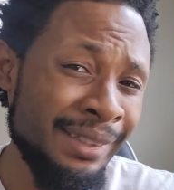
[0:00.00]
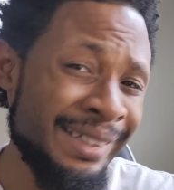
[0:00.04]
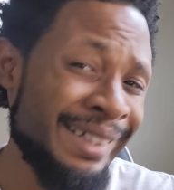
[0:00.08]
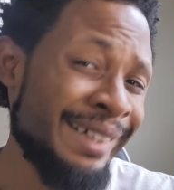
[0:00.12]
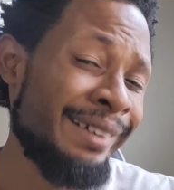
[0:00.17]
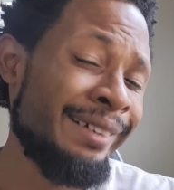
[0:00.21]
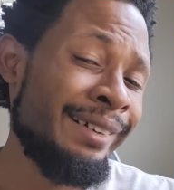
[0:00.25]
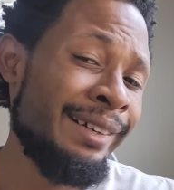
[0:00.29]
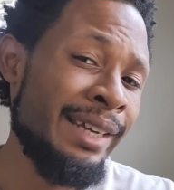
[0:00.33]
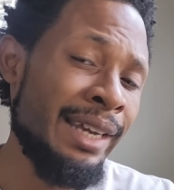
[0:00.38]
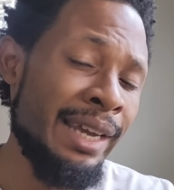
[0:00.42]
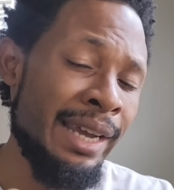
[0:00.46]
can
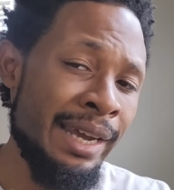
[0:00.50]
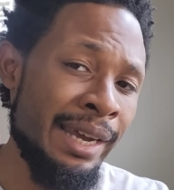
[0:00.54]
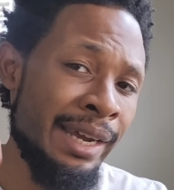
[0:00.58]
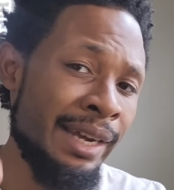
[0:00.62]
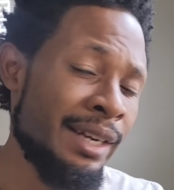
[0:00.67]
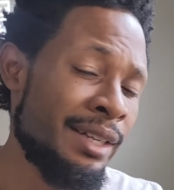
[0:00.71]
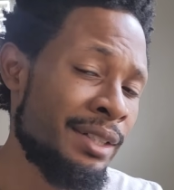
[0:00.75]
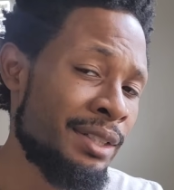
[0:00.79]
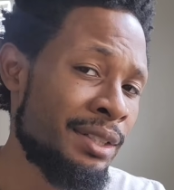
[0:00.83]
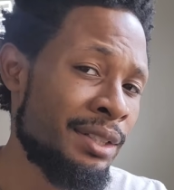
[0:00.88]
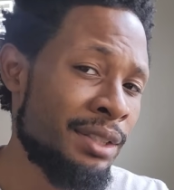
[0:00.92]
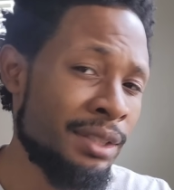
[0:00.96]
carry
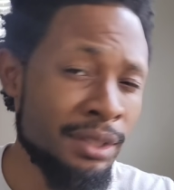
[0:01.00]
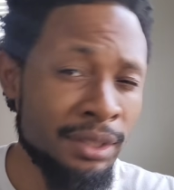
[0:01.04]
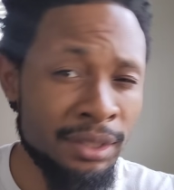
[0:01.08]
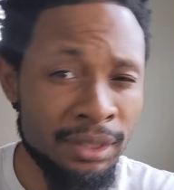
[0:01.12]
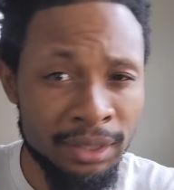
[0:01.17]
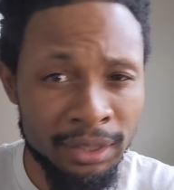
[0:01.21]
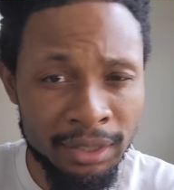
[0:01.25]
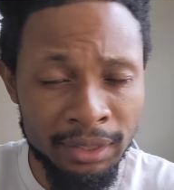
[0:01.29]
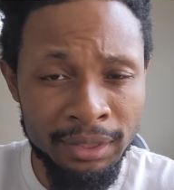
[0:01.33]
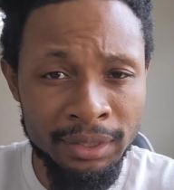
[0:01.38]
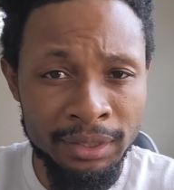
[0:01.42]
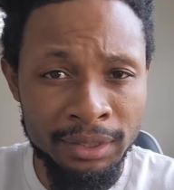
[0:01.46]
ash into
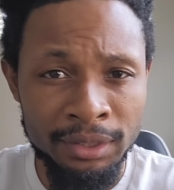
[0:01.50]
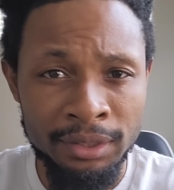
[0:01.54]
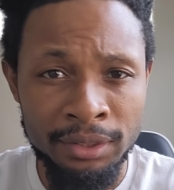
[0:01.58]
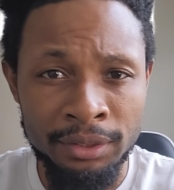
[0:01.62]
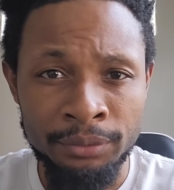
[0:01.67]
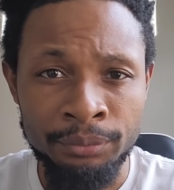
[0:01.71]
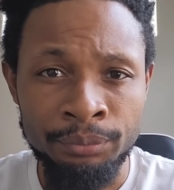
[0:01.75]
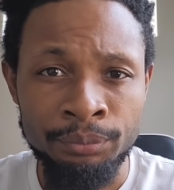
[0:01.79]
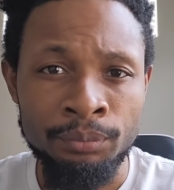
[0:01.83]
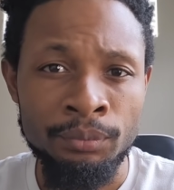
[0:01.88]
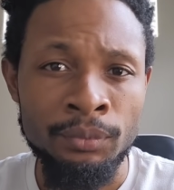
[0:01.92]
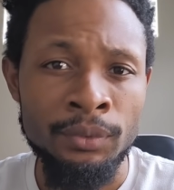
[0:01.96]

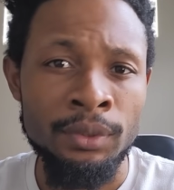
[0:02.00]
cities,